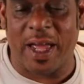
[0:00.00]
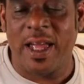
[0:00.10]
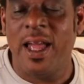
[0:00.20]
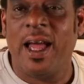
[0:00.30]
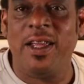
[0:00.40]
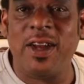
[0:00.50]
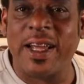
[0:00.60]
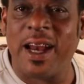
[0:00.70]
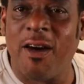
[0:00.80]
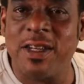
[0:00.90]
man. You know,
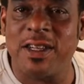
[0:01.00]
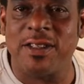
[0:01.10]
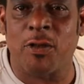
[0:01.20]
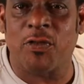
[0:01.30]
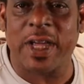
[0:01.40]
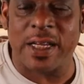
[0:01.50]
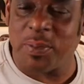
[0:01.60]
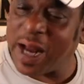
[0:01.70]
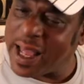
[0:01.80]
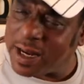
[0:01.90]
I get all these little
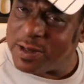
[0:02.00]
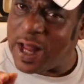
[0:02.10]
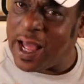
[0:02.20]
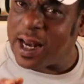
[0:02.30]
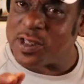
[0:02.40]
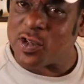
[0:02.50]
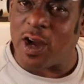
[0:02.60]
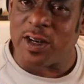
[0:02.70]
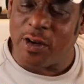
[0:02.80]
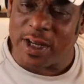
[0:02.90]
notifications, but I gotta I gotta
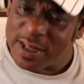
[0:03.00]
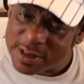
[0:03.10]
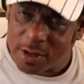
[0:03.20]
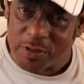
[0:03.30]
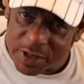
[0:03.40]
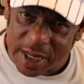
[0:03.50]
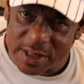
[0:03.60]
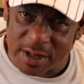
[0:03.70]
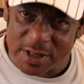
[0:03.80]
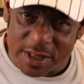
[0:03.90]
start learning this
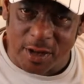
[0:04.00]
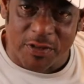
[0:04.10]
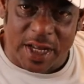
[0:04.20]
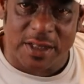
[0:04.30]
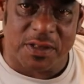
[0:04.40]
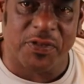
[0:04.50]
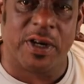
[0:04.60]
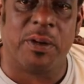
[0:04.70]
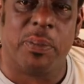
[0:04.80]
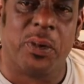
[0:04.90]
notification because this notification is
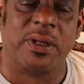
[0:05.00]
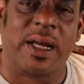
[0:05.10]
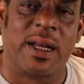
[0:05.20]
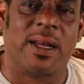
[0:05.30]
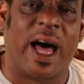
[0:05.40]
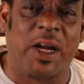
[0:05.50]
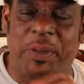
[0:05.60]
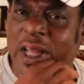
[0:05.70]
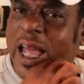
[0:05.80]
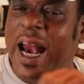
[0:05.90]
very important. I get a lot
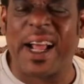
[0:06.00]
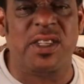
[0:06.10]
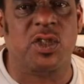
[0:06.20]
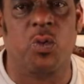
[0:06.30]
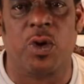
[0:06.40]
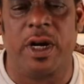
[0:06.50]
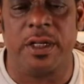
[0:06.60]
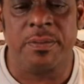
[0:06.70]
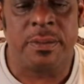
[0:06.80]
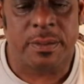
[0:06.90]
of them, and I get so
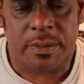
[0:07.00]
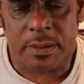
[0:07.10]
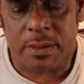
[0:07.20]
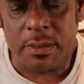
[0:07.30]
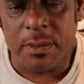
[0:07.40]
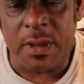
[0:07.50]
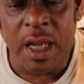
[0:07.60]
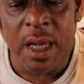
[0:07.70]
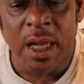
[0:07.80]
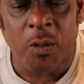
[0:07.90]
worried
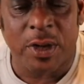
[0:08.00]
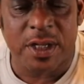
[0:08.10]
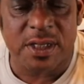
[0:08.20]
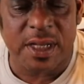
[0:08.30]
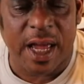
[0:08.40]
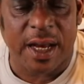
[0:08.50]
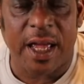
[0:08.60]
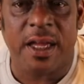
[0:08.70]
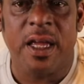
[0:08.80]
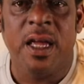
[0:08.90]
whether it's said,
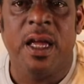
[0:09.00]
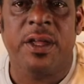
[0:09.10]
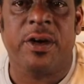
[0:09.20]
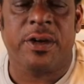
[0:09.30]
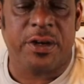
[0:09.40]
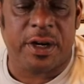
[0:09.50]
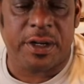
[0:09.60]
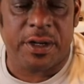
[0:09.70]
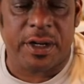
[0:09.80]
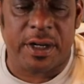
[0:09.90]
hey, your
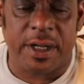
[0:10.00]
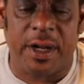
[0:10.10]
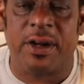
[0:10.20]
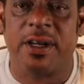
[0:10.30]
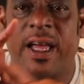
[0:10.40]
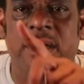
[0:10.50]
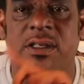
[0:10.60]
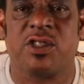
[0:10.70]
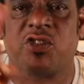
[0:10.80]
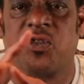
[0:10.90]
your your
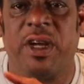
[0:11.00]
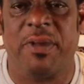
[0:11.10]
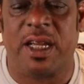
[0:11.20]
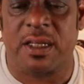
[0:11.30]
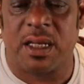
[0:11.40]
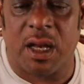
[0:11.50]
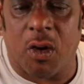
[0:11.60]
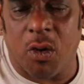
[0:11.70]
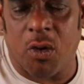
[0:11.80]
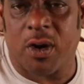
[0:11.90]
internet streaming is
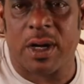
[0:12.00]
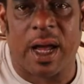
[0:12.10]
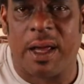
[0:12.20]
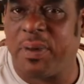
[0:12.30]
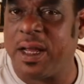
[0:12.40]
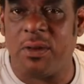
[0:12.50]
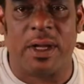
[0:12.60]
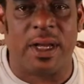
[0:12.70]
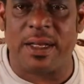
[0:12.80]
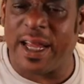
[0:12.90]
low or but
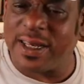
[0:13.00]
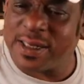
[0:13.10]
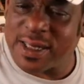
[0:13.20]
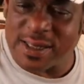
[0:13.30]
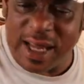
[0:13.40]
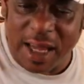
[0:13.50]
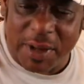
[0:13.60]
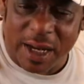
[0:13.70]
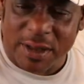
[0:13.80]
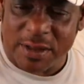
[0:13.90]
it, and, and, it's the
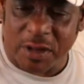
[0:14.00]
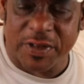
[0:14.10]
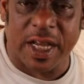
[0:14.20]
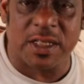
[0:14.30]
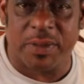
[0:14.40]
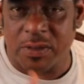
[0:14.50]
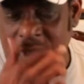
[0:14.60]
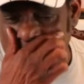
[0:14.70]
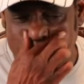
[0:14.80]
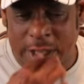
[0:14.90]
same kind of little notification, but it
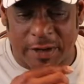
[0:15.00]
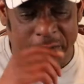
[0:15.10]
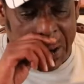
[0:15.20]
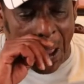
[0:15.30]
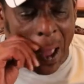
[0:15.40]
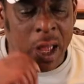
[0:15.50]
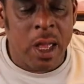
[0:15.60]
was a little different.